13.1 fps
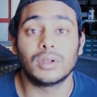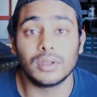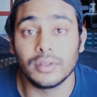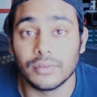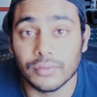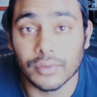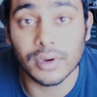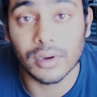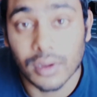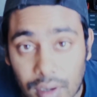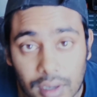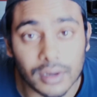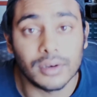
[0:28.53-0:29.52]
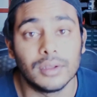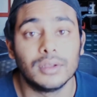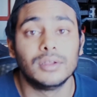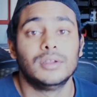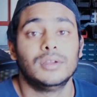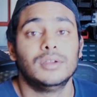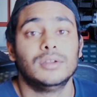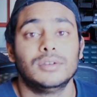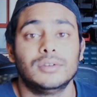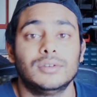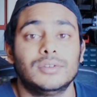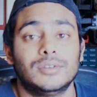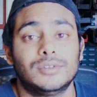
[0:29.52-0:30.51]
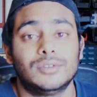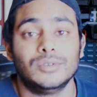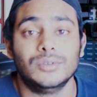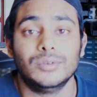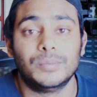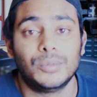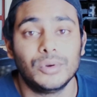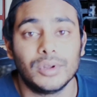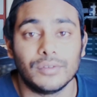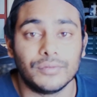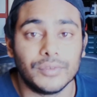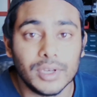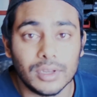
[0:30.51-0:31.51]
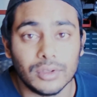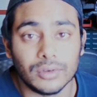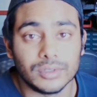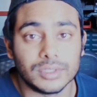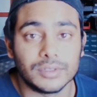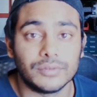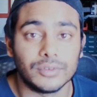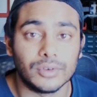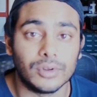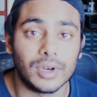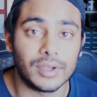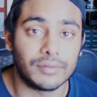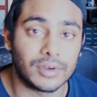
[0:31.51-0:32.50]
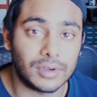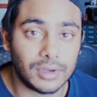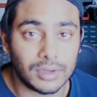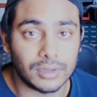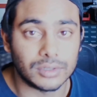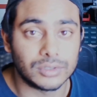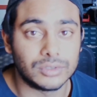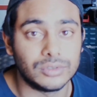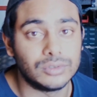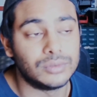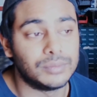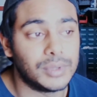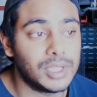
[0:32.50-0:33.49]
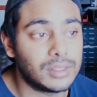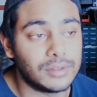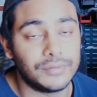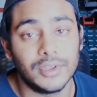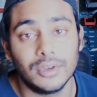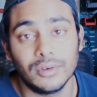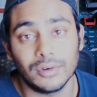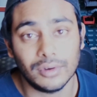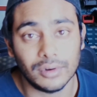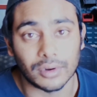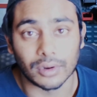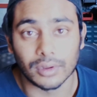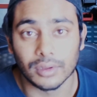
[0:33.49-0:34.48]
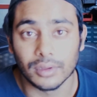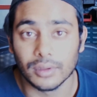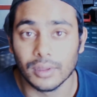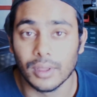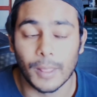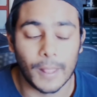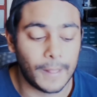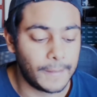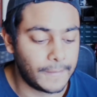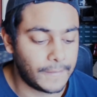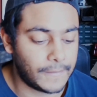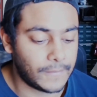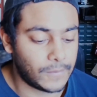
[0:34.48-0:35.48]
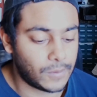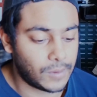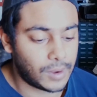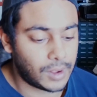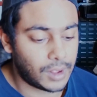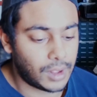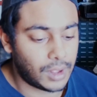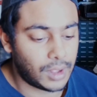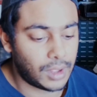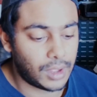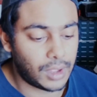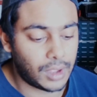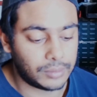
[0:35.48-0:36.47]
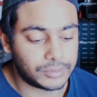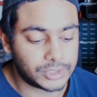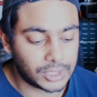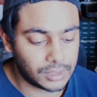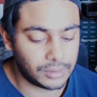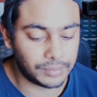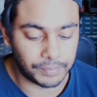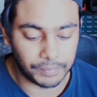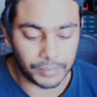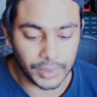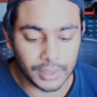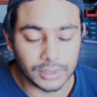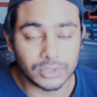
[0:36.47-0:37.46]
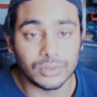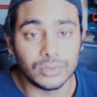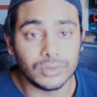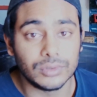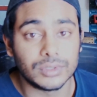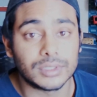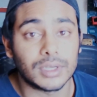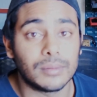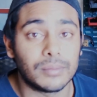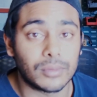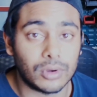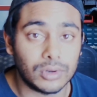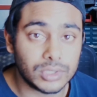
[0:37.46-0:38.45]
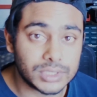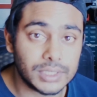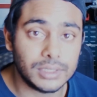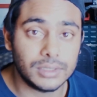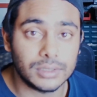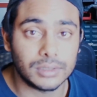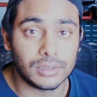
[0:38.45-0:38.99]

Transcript: it's very hard to put out videos if you don't have a car to make the video on. So I'm trying to bring to you some content